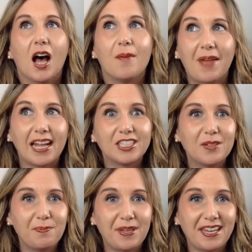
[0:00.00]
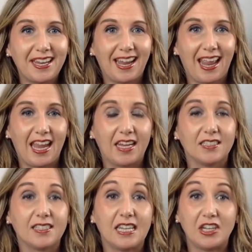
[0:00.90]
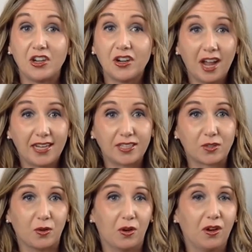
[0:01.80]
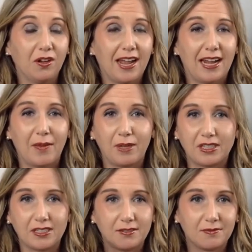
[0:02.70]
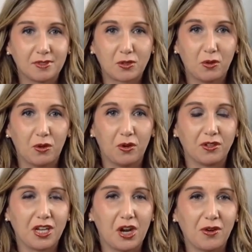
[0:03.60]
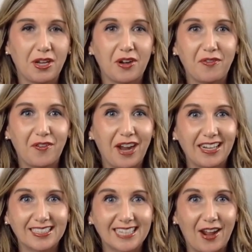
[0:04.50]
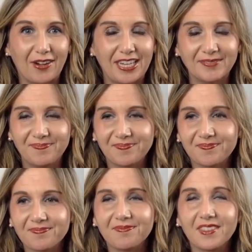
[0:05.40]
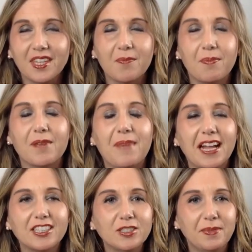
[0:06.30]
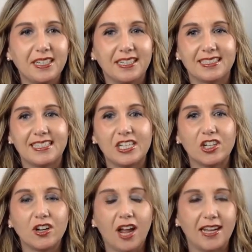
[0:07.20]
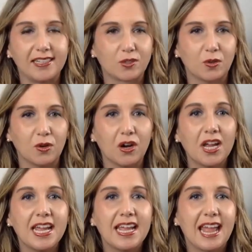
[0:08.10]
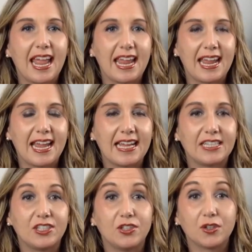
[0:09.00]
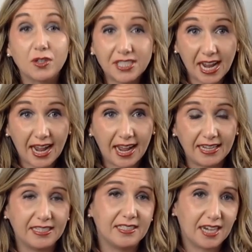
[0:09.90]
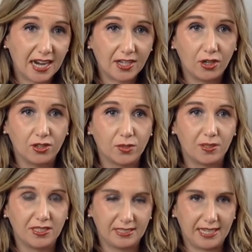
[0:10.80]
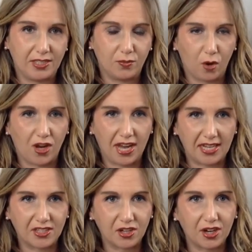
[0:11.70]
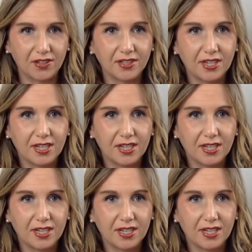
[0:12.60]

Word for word: Imagine being a senior in high school, and I went to school, you know, here in Fairfax County. But imagine being a senior in high school and your dad is diagnosed with stage four cancer